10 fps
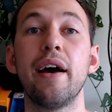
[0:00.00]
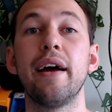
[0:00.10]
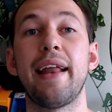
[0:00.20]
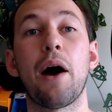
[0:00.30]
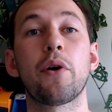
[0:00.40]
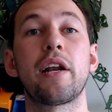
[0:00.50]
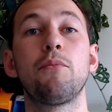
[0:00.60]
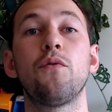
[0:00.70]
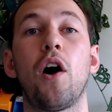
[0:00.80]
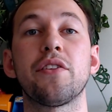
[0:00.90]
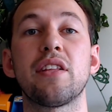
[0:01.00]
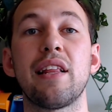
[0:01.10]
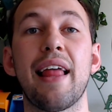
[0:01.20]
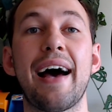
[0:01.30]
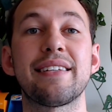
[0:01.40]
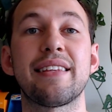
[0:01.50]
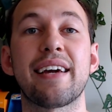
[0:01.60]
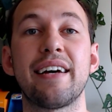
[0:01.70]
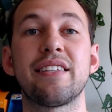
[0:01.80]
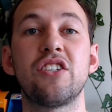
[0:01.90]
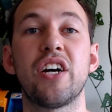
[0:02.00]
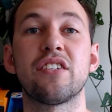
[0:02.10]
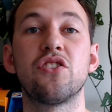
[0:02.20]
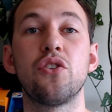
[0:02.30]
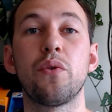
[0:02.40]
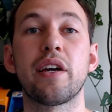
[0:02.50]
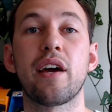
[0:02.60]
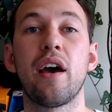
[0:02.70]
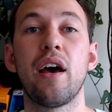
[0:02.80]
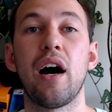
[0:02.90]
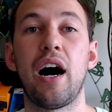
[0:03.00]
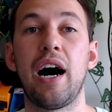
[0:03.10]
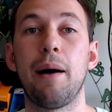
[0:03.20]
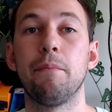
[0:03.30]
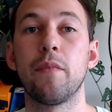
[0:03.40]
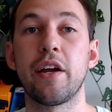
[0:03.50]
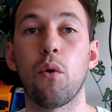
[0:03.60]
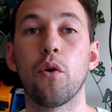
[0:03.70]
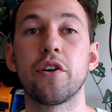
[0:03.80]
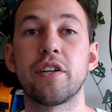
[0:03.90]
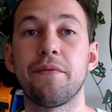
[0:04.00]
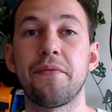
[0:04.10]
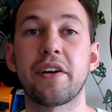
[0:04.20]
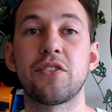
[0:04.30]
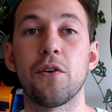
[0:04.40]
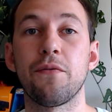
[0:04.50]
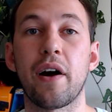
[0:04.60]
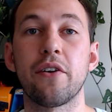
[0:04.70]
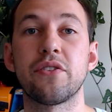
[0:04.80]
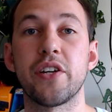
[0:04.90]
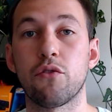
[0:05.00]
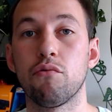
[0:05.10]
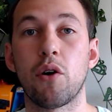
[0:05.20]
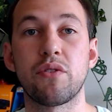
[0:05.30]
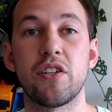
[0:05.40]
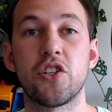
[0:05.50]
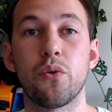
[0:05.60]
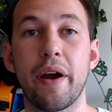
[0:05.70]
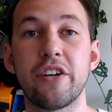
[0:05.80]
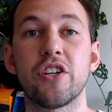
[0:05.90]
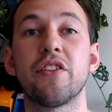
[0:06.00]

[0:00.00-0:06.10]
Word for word: Now we're gonna move on to the last thing I suggest doing um, in order to fix your Fire Stick remote situation.